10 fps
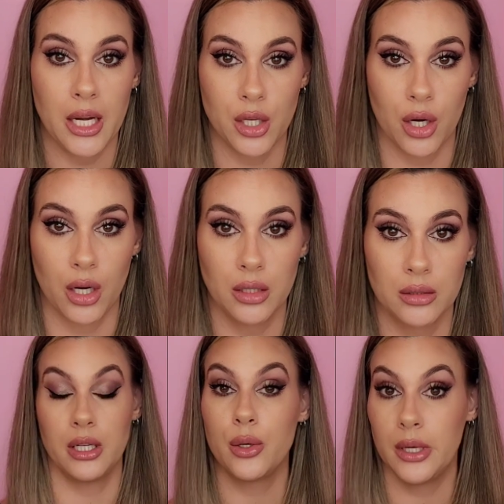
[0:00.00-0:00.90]
Kettner,
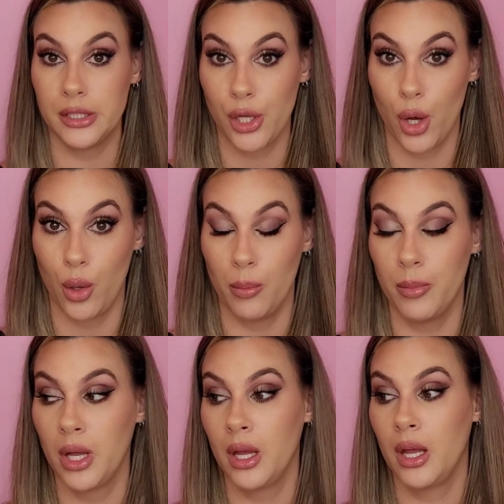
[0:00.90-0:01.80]
into his
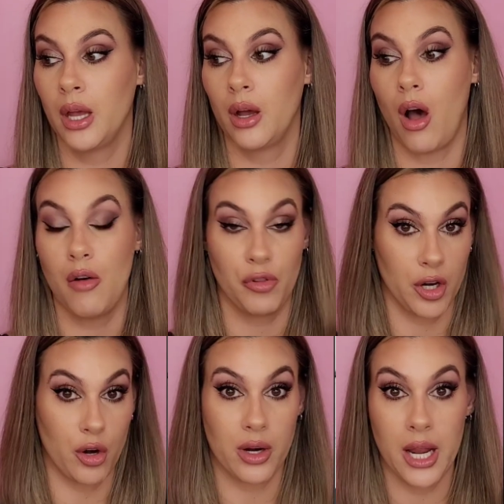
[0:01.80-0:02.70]
home,
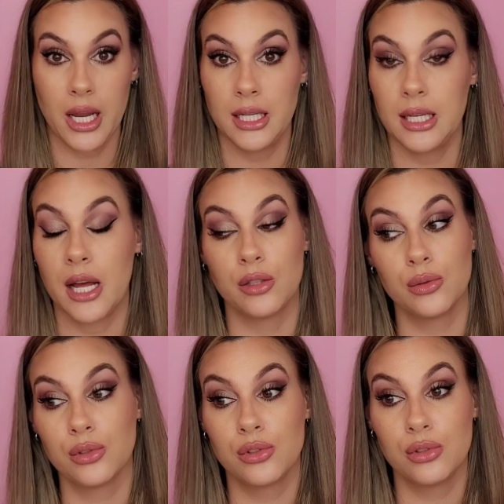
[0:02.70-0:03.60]
offering her candy.
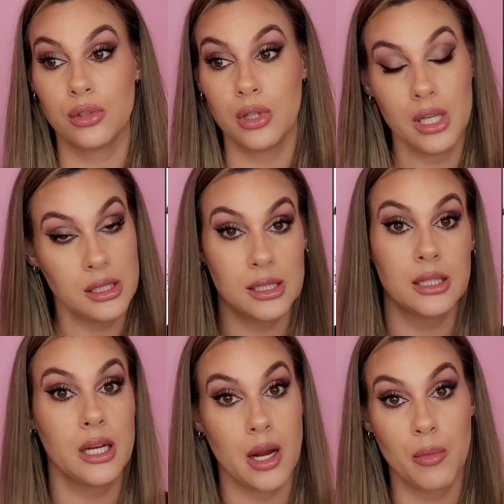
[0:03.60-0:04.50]
Now, he's in the